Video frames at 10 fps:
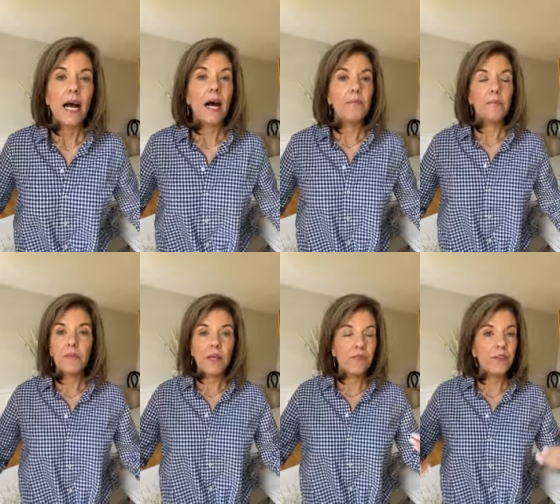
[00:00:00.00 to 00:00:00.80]
Um,
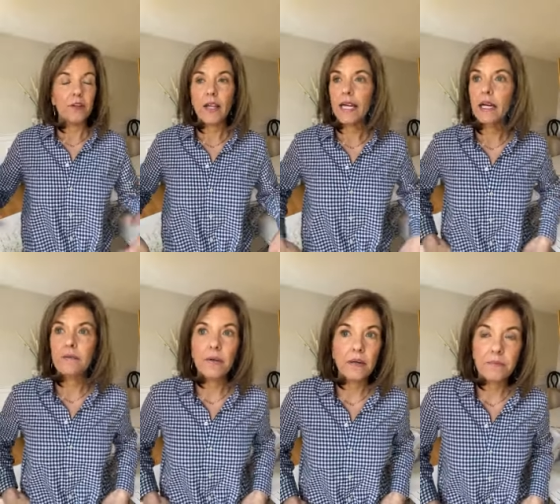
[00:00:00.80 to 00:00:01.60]
if they're like a,
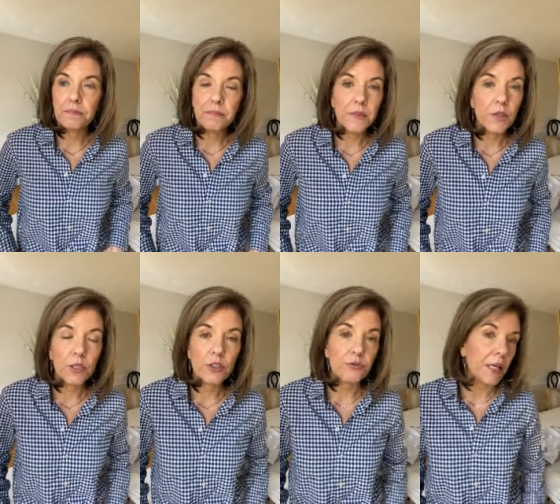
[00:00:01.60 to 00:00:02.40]
a, you know,
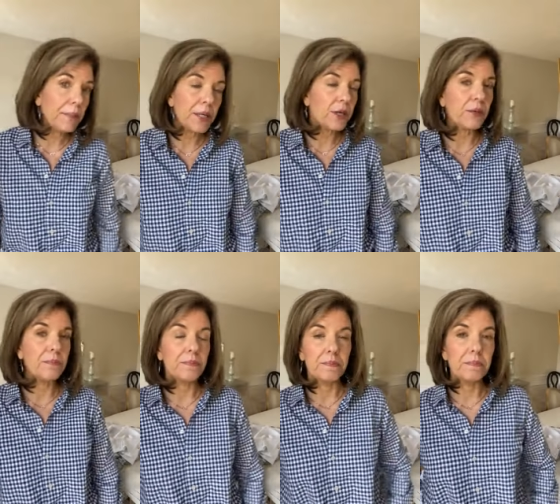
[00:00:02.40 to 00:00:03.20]
a
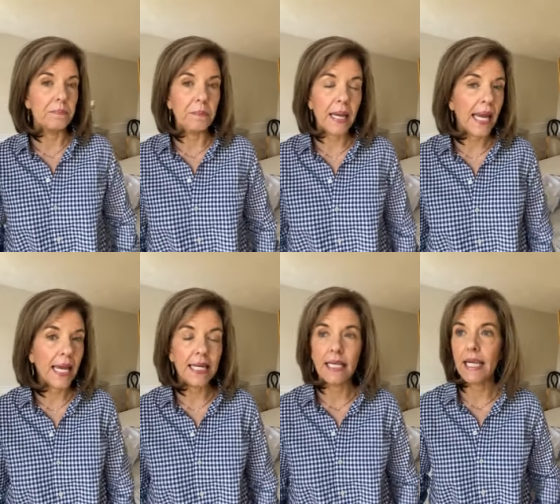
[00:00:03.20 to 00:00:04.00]
drapier
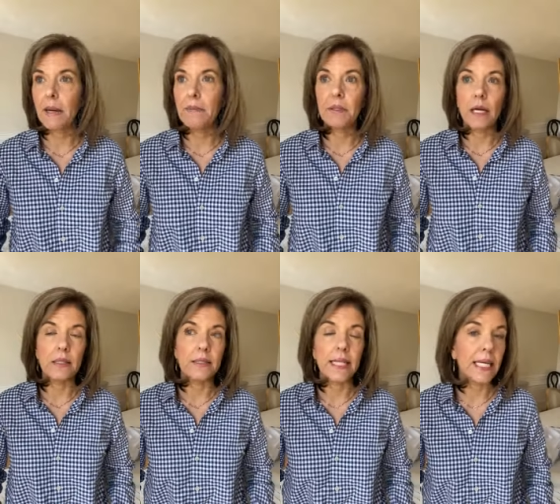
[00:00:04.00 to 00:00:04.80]
pant in like a, a
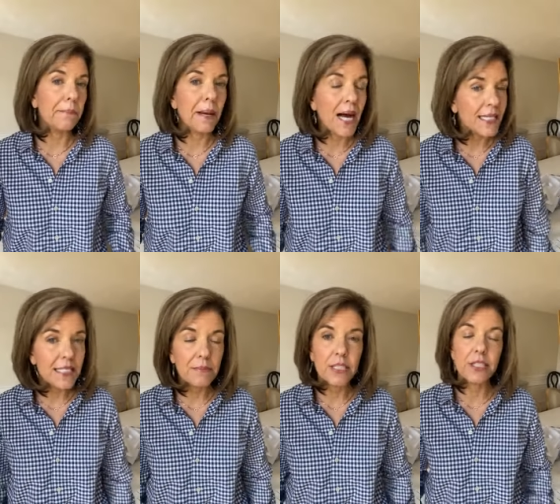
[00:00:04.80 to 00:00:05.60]
light
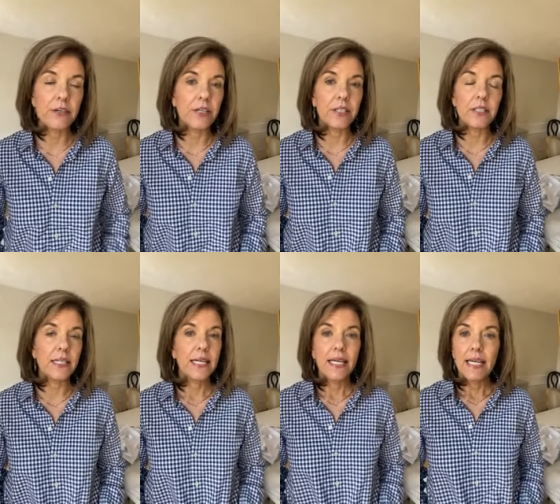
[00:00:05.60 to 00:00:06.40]
ponte material,
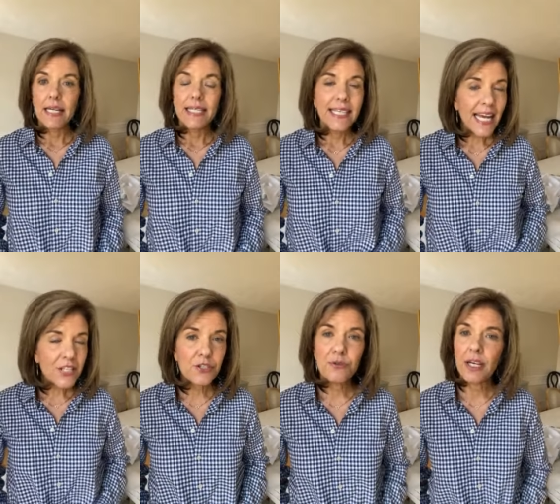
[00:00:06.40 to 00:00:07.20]

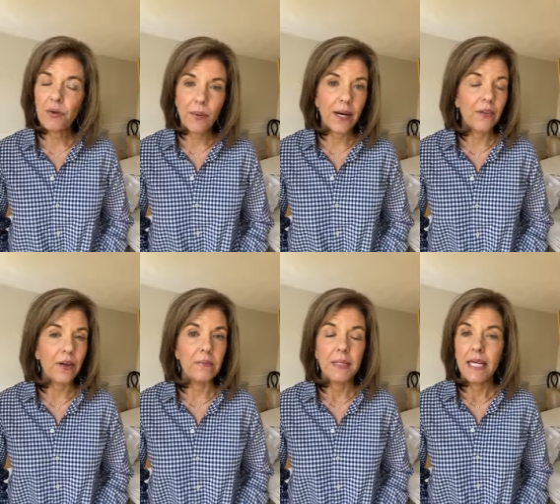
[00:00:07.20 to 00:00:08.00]
yes, you can wear
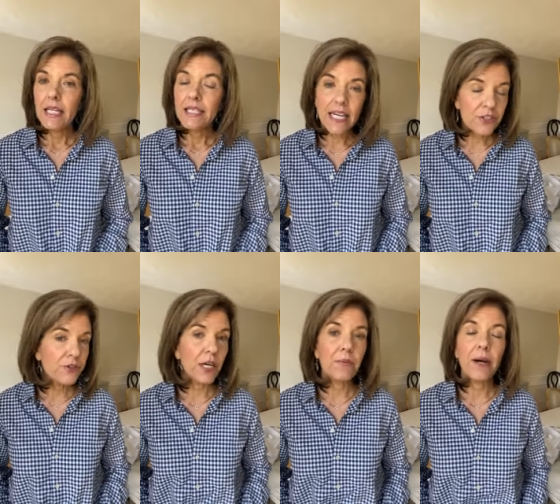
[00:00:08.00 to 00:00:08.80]
them. Yes,
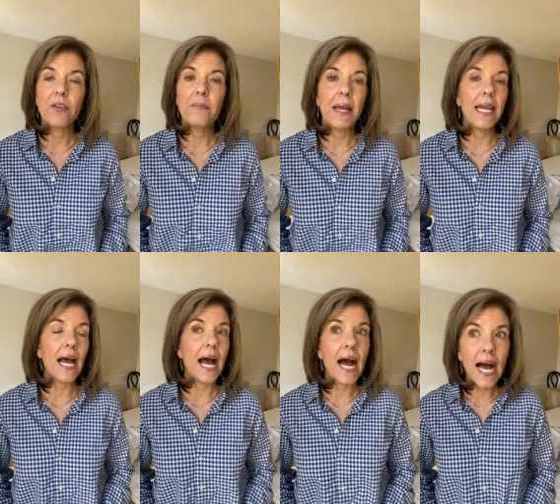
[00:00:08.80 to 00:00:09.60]
you can wear them. And
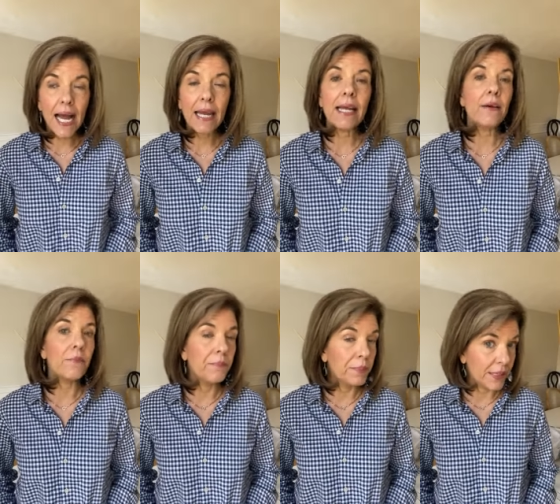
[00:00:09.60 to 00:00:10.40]
I
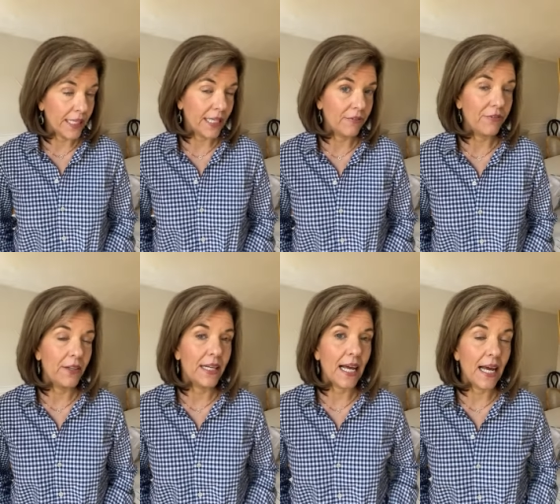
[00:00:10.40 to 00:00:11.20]
believe
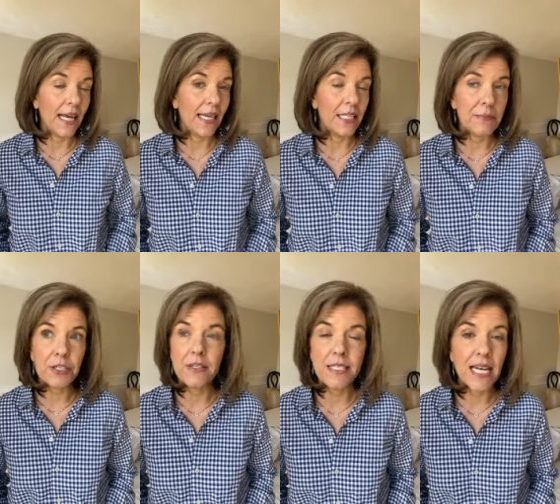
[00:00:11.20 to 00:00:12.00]
that,
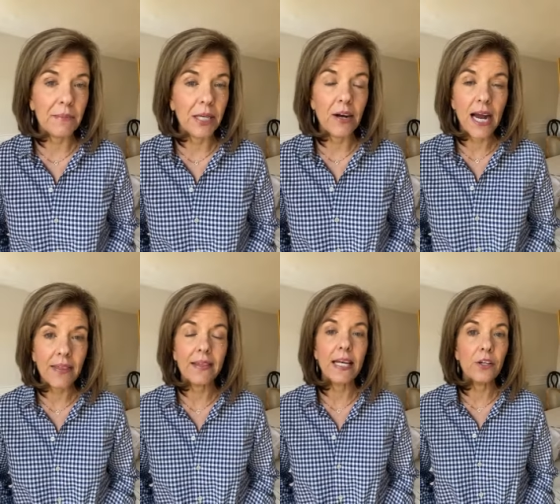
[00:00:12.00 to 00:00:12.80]
especially this time of year, I
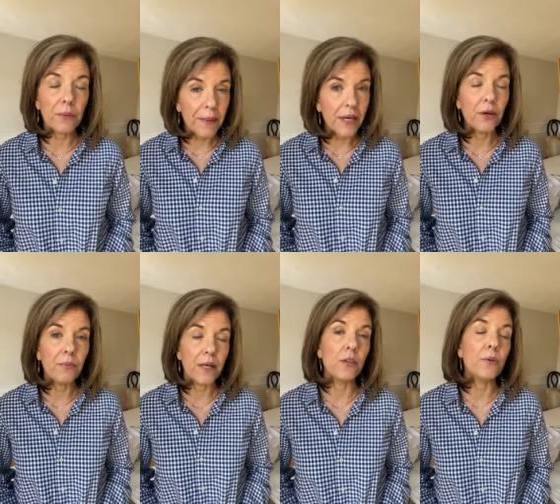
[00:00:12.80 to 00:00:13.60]
think they look better
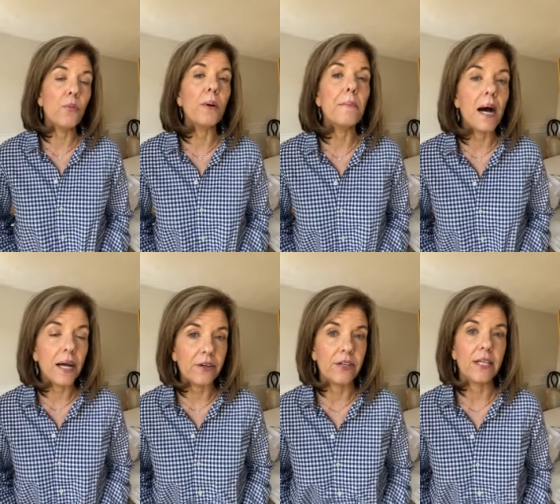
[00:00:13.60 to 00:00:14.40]
and look more
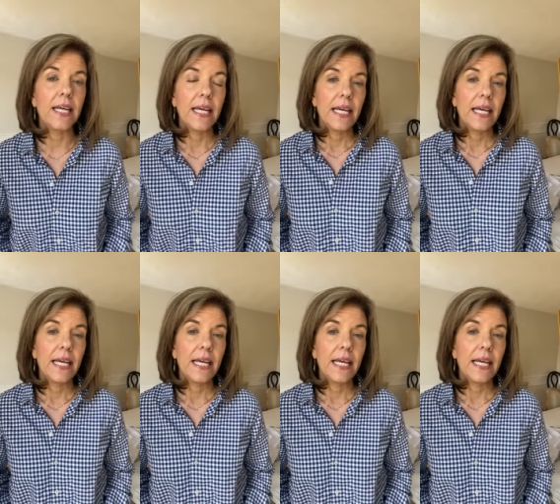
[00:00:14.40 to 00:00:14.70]
modern